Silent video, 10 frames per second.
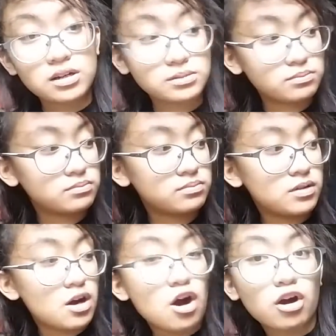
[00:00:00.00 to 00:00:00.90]
um
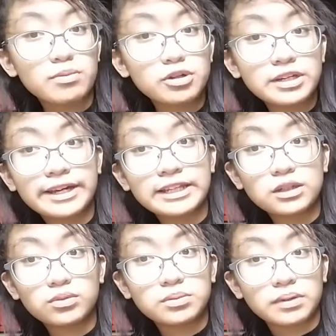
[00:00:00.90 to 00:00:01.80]

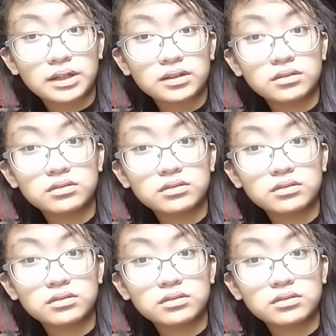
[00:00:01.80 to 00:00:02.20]
communicating with me.